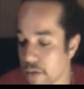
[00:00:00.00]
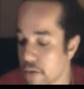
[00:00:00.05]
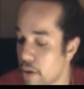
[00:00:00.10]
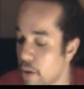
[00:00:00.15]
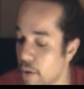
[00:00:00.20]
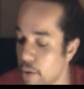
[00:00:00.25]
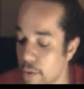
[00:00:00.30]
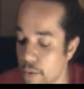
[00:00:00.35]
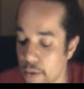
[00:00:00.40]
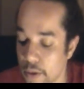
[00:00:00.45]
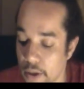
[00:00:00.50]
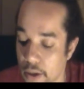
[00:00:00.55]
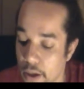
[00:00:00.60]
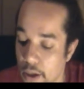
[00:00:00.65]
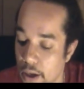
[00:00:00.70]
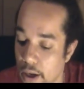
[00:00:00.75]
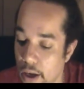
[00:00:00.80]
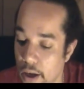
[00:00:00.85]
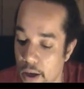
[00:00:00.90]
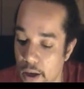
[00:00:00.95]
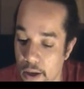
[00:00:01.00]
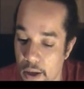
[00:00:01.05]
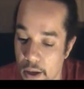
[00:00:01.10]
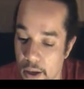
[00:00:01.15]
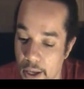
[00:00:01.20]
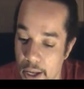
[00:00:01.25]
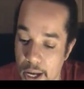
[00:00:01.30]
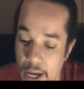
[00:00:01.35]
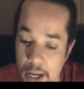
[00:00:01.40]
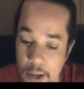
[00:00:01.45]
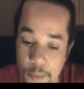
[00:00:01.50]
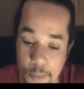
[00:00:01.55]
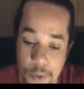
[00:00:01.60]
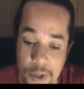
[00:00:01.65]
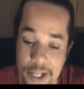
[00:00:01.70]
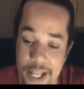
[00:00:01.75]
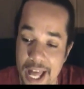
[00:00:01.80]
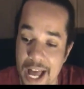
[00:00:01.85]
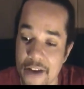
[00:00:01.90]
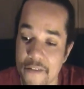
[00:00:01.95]
So, yeah,
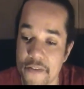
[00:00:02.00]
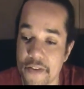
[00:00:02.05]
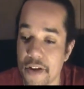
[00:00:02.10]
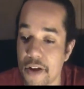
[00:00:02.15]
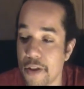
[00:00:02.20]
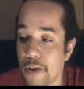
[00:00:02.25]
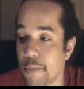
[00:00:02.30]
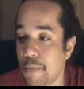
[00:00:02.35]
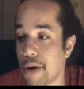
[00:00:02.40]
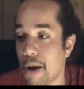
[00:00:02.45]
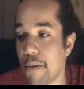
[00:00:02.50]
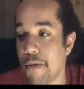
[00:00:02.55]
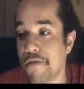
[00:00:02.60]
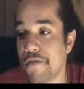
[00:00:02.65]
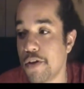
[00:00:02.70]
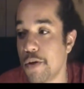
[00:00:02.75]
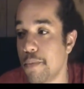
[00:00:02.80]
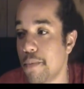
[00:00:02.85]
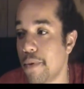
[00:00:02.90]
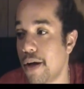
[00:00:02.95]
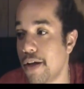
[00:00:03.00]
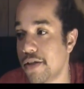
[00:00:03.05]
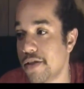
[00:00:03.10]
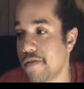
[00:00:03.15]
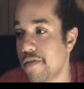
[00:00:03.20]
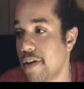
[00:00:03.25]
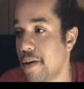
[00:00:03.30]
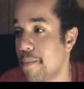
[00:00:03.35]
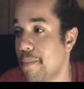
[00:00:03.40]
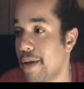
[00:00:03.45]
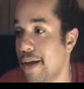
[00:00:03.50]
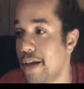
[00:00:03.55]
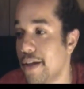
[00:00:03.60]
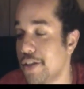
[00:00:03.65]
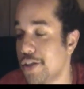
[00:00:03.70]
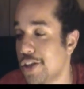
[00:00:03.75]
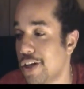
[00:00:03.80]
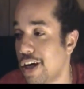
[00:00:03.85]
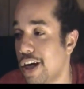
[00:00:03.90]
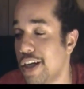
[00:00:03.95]
we're going to have another probably few months of him being
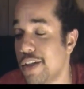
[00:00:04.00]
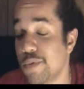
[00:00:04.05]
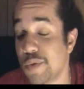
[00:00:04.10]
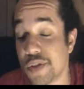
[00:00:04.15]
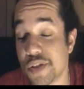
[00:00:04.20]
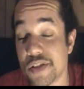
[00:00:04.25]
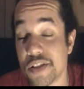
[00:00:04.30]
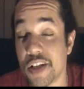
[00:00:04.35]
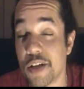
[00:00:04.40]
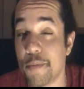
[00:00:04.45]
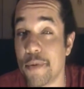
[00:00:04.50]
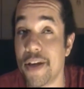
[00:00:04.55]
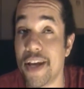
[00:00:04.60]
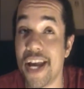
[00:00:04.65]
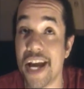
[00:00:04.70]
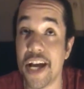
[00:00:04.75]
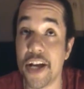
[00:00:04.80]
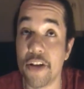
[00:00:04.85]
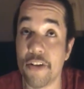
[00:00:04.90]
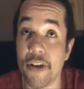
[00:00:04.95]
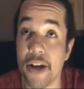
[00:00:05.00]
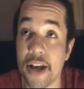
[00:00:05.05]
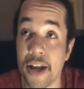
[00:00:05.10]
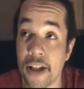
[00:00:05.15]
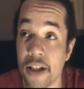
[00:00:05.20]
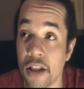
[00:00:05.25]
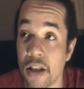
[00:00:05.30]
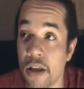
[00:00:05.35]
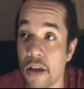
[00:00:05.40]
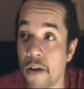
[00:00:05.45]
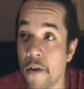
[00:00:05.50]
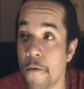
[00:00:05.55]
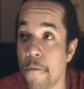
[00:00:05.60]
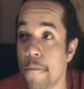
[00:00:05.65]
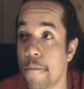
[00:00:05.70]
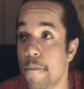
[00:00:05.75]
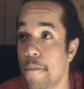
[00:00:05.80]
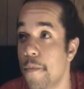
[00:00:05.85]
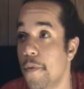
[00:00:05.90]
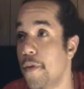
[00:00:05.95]
in charge, which is going to be, yeah, great.
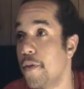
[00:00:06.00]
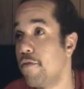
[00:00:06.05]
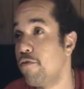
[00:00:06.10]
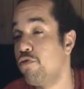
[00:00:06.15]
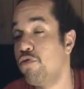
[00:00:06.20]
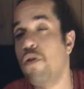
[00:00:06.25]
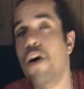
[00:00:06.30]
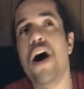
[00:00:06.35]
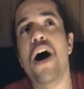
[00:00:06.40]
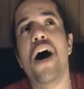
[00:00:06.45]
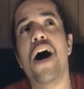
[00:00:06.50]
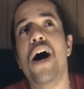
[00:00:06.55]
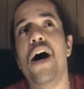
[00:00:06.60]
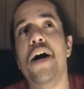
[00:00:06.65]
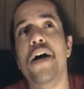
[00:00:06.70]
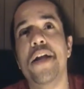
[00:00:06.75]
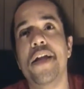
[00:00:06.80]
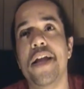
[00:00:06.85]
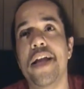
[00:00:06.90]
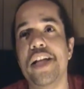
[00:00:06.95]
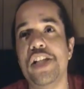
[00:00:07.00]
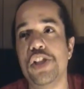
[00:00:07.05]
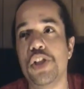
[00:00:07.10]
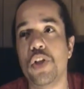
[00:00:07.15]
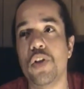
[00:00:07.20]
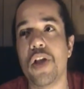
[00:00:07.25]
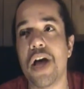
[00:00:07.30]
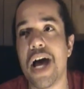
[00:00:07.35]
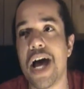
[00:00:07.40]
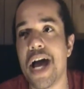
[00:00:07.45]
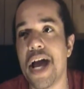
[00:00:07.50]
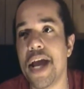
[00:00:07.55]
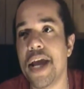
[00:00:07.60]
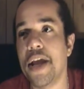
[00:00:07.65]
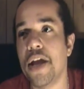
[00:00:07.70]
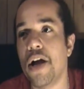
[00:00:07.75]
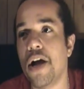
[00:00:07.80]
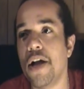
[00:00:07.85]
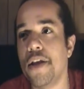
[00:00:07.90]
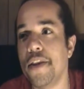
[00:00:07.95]
Raw in
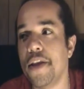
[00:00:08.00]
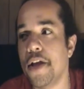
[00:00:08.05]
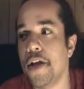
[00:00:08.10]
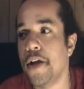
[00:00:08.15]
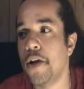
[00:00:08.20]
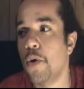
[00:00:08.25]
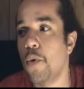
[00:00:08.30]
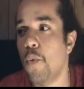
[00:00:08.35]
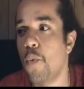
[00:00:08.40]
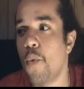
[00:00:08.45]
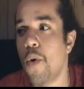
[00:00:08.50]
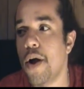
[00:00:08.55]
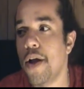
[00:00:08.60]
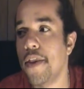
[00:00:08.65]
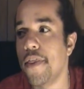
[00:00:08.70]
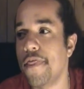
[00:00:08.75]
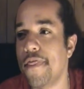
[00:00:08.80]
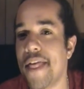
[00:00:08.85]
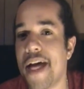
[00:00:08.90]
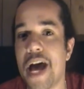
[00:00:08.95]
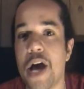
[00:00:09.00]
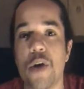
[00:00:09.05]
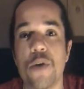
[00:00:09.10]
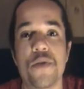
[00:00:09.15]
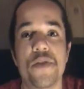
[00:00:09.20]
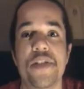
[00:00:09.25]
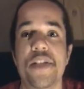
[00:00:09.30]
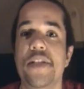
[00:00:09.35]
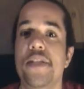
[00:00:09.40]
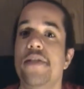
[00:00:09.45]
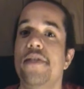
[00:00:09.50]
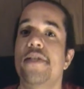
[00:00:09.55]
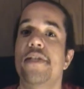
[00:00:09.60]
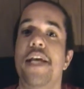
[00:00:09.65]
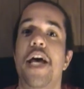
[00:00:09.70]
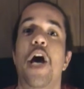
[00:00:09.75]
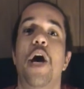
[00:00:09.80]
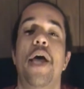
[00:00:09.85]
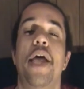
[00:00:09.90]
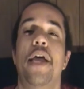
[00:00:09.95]
July on their
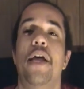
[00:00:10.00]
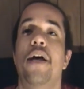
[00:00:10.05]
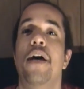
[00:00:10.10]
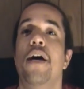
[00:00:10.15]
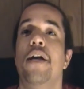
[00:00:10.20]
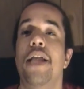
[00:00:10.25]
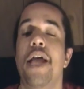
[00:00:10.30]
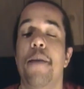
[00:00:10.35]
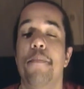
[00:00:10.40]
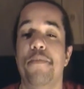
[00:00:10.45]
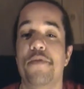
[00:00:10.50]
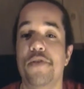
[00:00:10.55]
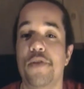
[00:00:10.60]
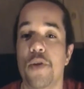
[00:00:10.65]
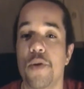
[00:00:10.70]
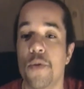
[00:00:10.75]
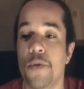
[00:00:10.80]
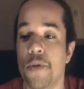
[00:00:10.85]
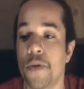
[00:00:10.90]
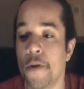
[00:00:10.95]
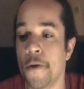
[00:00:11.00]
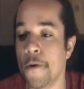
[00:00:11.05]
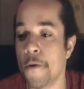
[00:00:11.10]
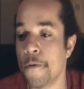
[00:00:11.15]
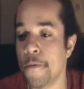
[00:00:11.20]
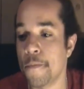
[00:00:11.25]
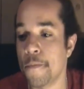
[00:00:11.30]
1,000th episode.